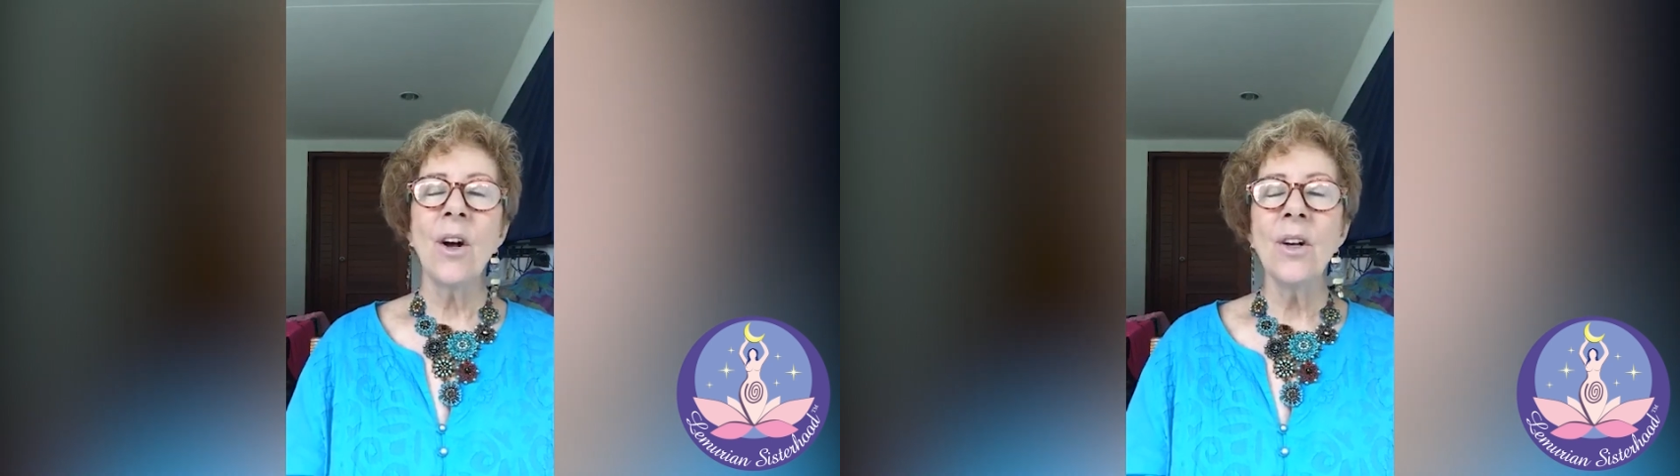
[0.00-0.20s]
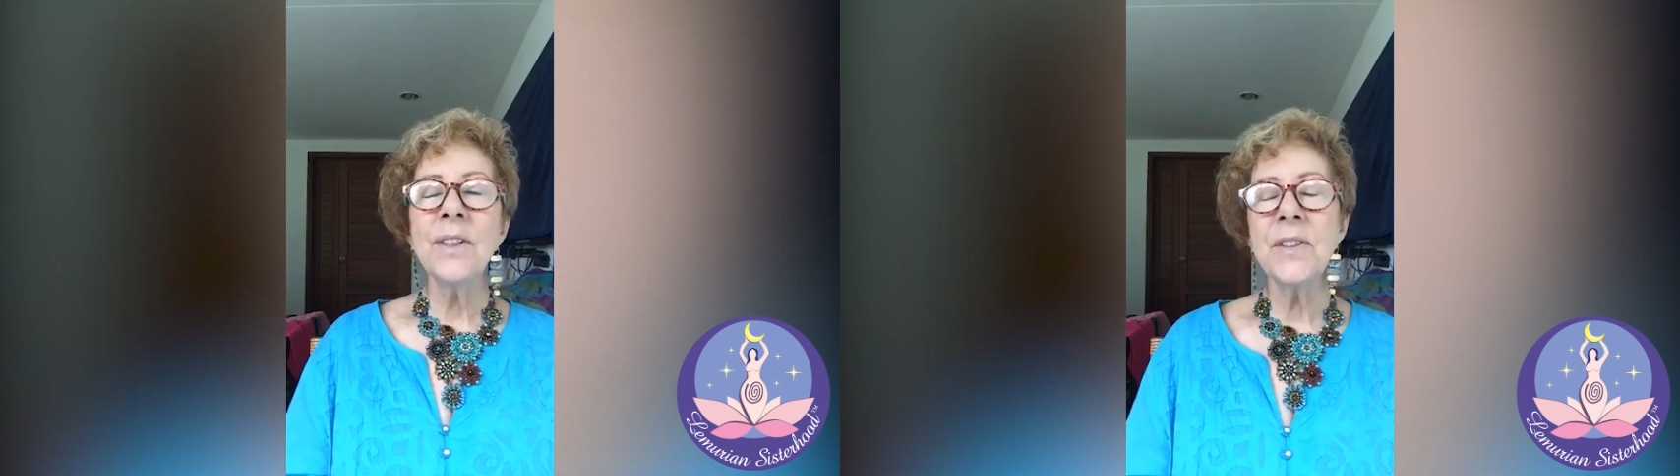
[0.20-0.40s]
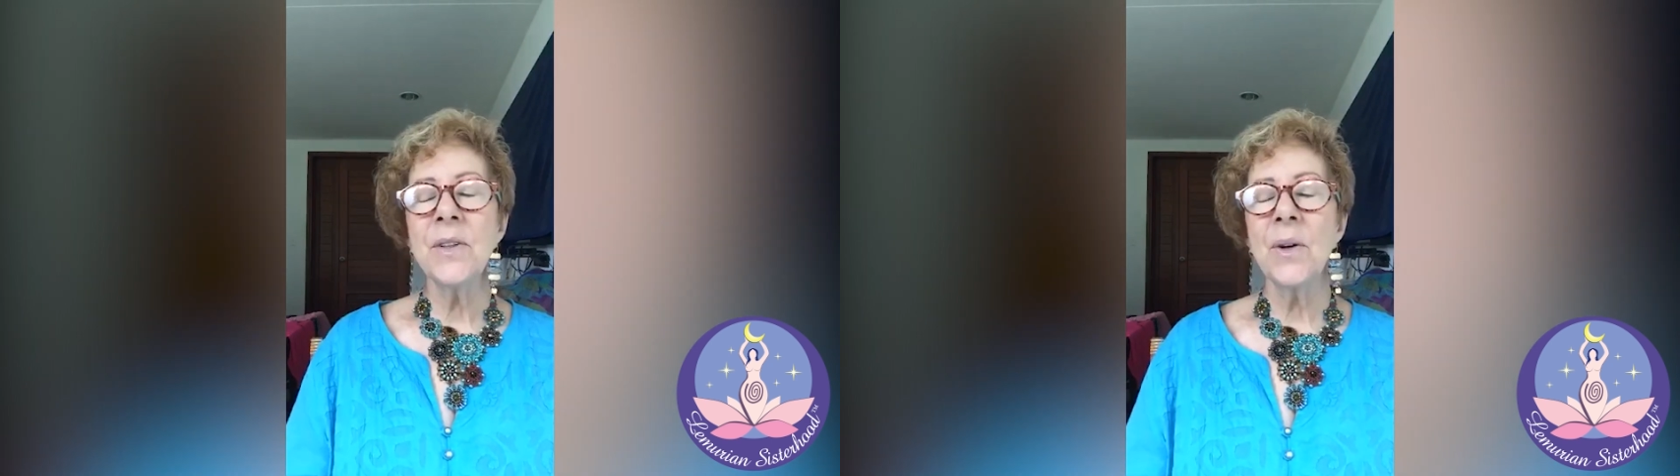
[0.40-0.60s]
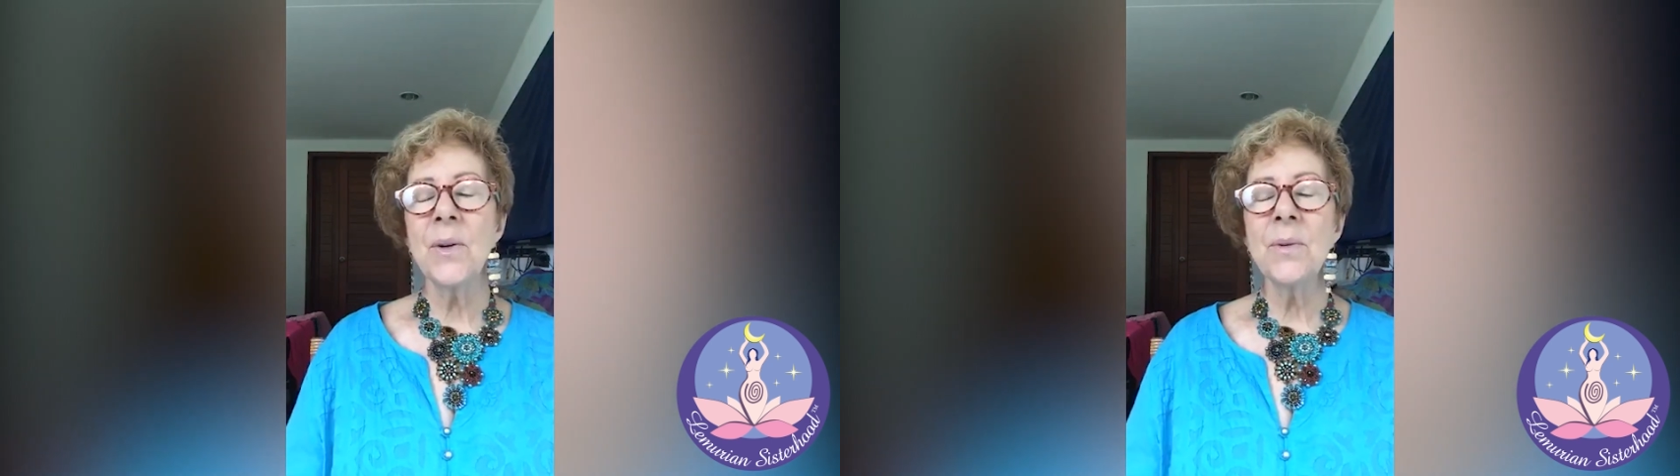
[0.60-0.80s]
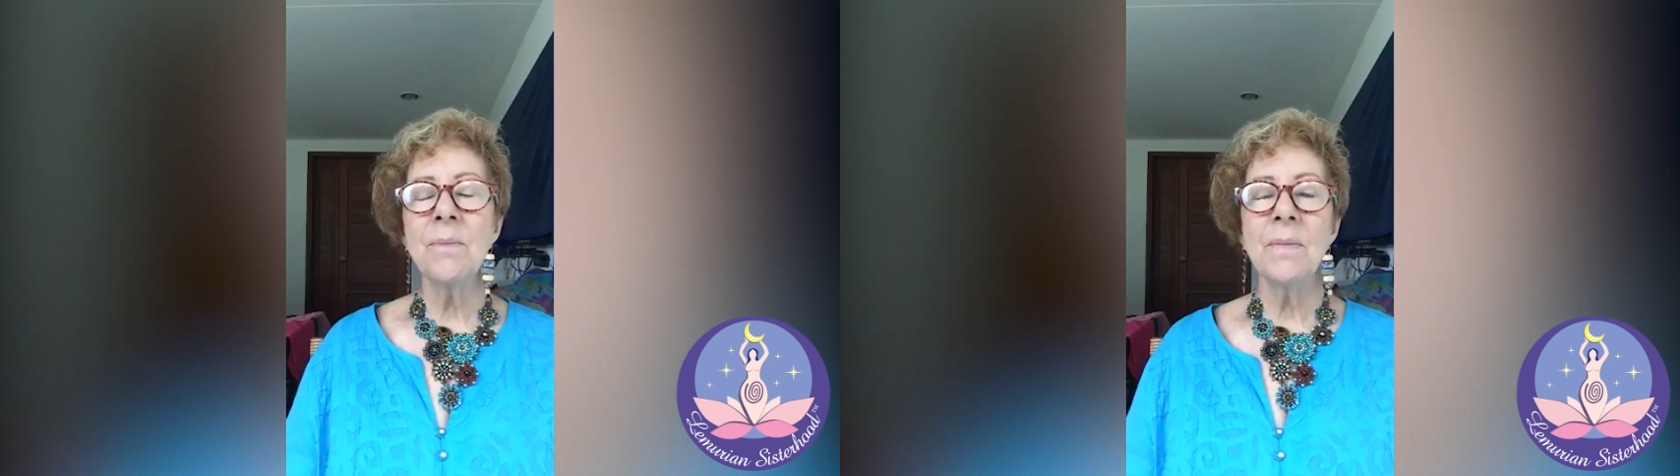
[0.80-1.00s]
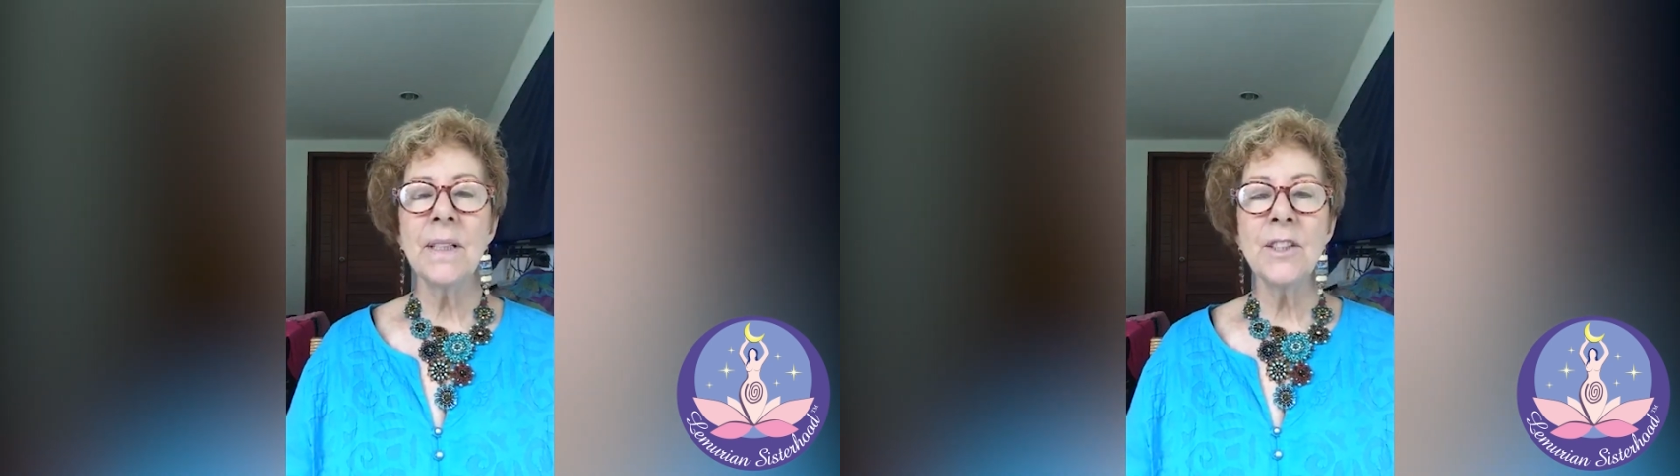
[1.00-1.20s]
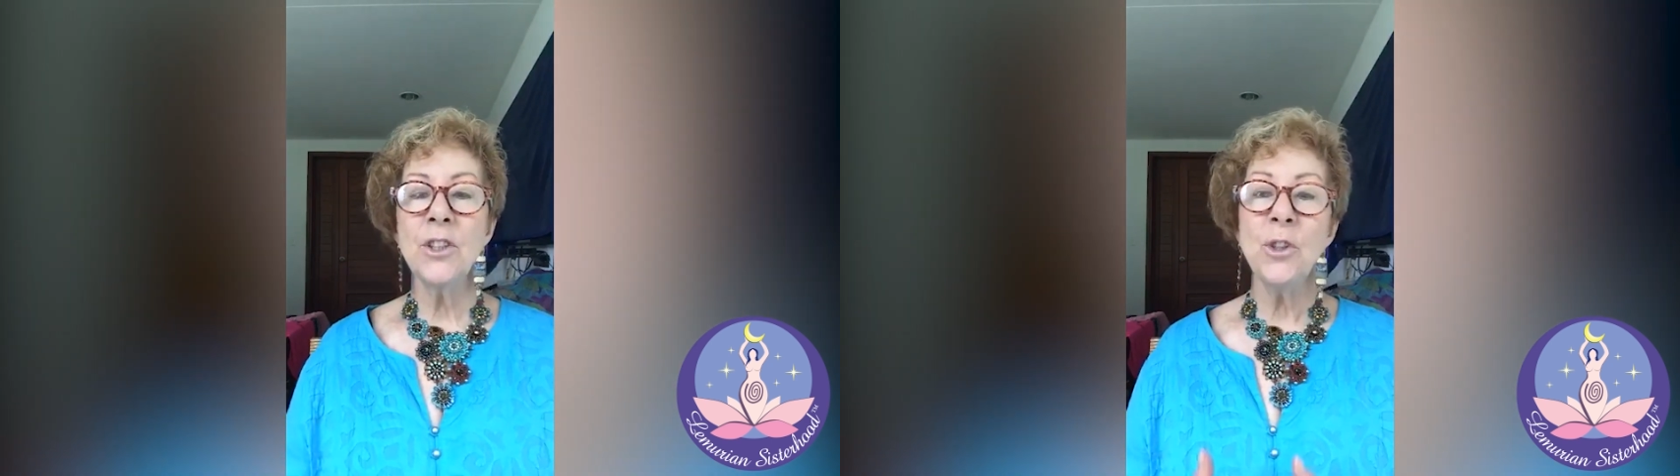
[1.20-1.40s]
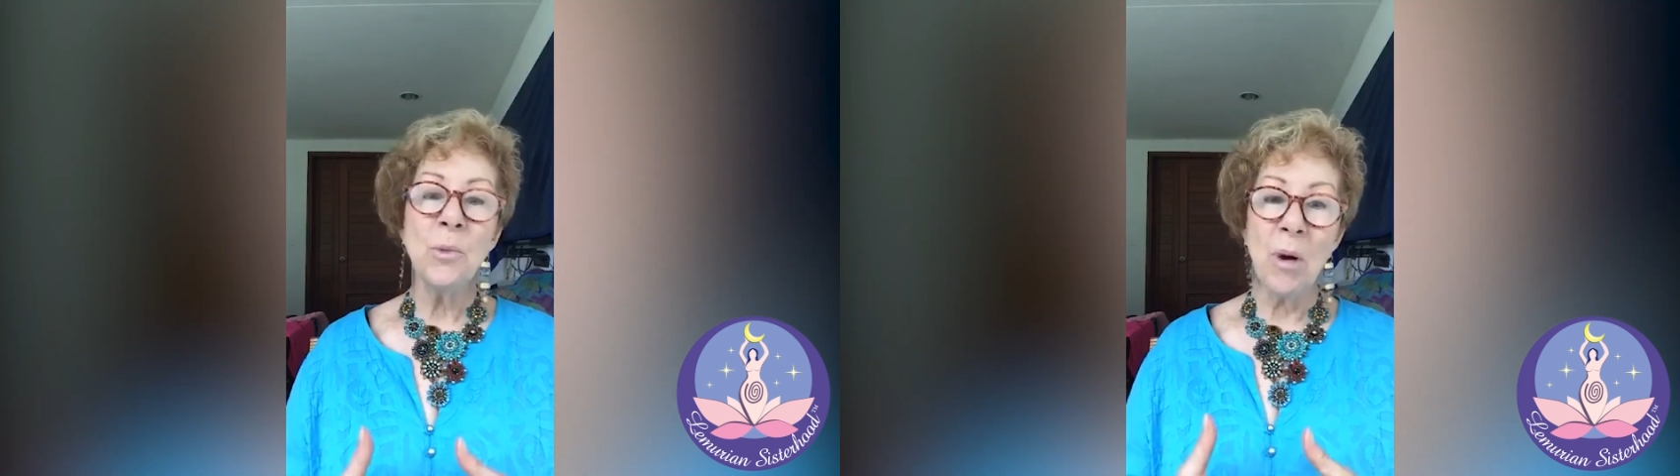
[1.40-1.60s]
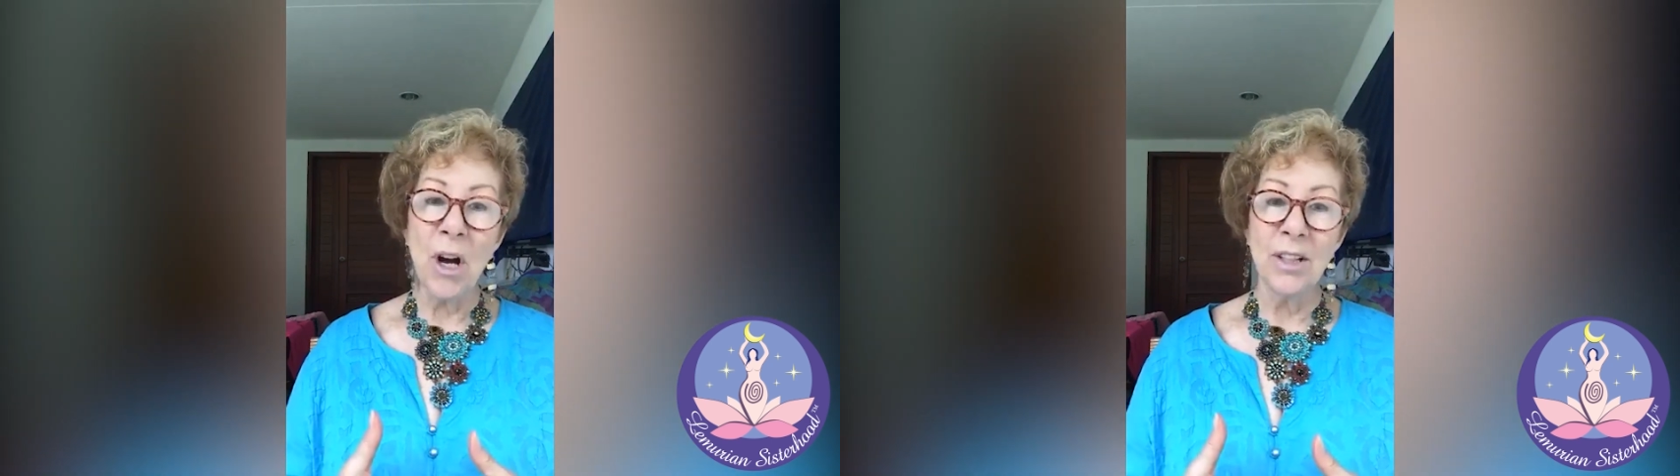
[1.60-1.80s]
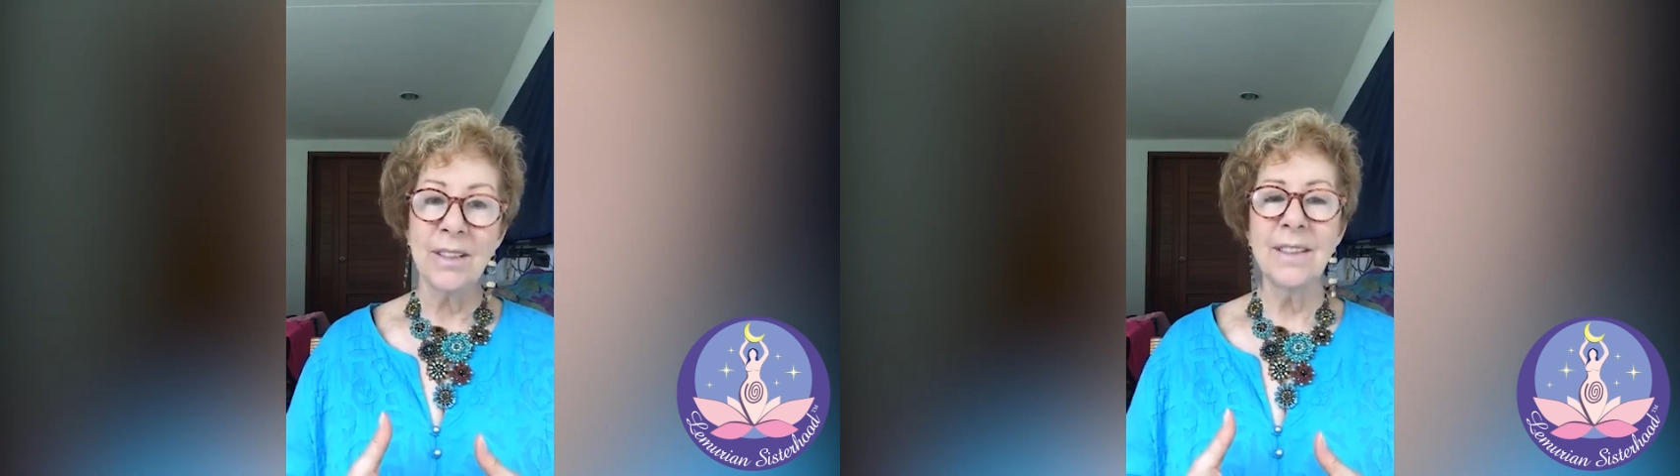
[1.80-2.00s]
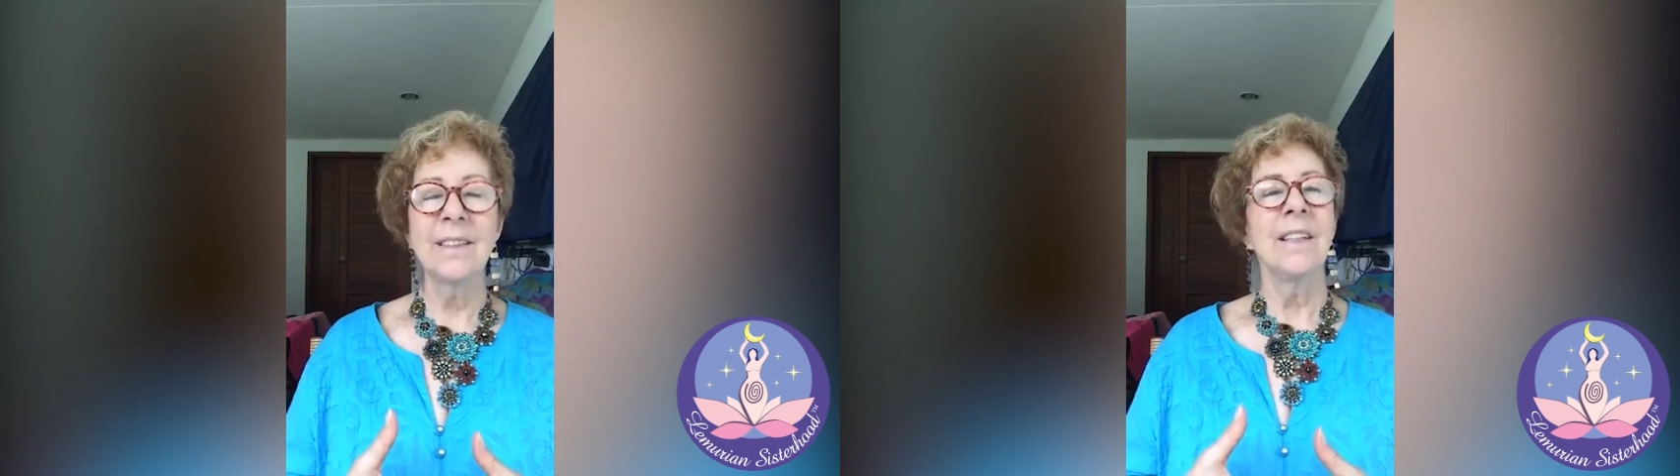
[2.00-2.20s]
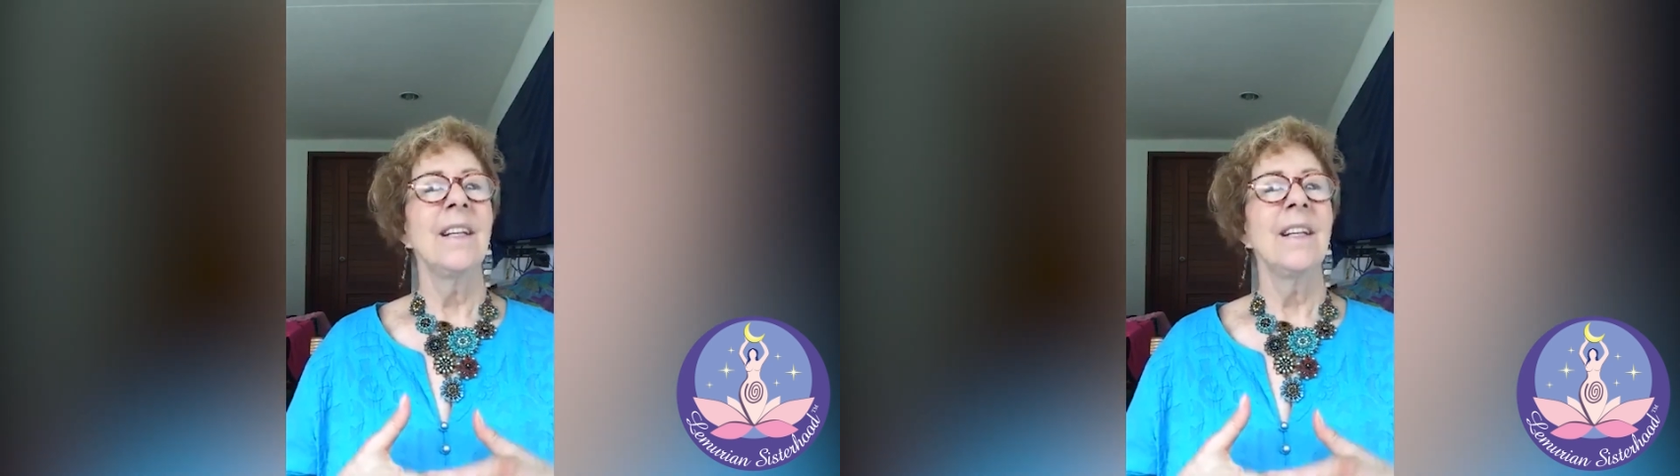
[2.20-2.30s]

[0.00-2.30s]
also two parts.